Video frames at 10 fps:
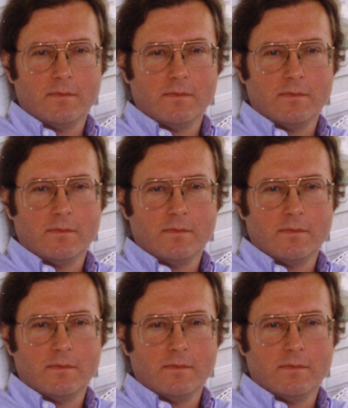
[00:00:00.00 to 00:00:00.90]

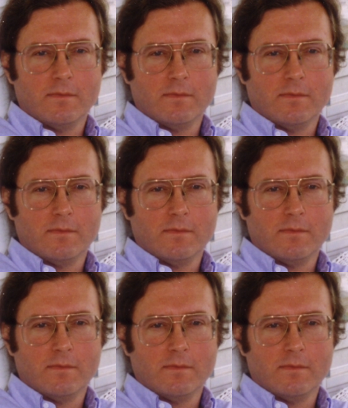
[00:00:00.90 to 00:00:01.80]

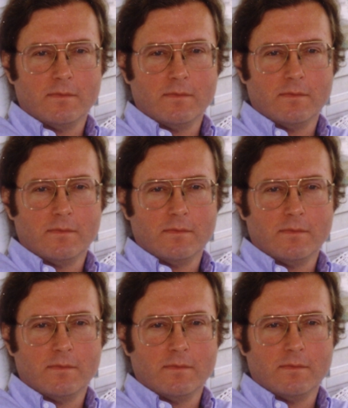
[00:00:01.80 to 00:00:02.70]

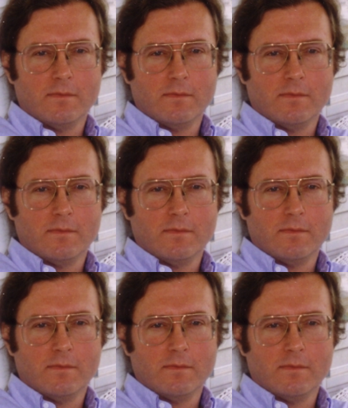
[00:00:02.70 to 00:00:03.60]

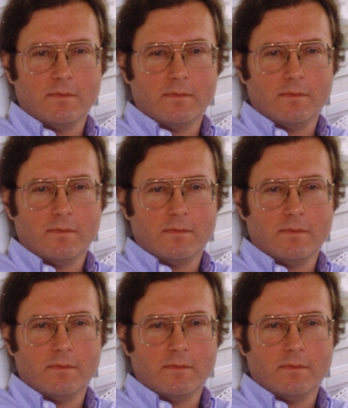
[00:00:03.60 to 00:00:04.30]
This is a still picture; no speech is visible.